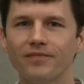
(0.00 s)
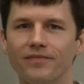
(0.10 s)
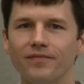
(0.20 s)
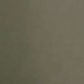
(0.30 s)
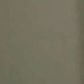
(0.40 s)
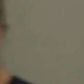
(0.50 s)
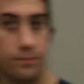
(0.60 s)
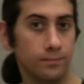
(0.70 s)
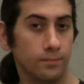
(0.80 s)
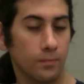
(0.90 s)
Okay.
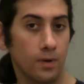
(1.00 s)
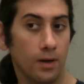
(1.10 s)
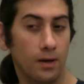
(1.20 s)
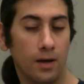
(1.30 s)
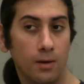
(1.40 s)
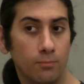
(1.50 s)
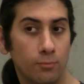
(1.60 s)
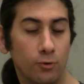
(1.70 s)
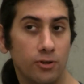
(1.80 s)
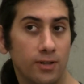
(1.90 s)
Uh, I'm
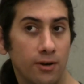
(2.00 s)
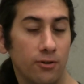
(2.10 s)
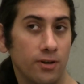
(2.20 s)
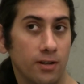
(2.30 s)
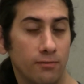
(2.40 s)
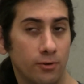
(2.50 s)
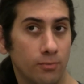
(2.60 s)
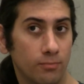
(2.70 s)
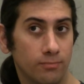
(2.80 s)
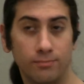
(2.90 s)
Burçin Eröcal
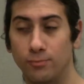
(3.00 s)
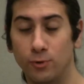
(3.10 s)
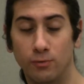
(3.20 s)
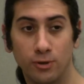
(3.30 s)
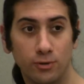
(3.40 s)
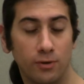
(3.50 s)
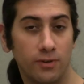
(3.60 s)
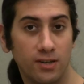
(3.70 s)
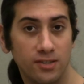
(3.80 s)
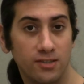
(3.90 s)
from University of
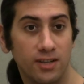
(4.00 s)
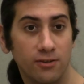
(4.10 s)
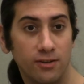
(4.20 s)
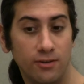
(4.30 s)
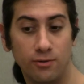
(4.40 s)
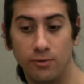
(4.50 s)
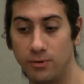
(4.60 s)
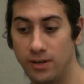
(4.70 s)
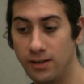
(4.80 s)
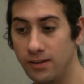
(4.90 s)
Kaiserslautern in
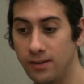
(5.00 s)
Germany.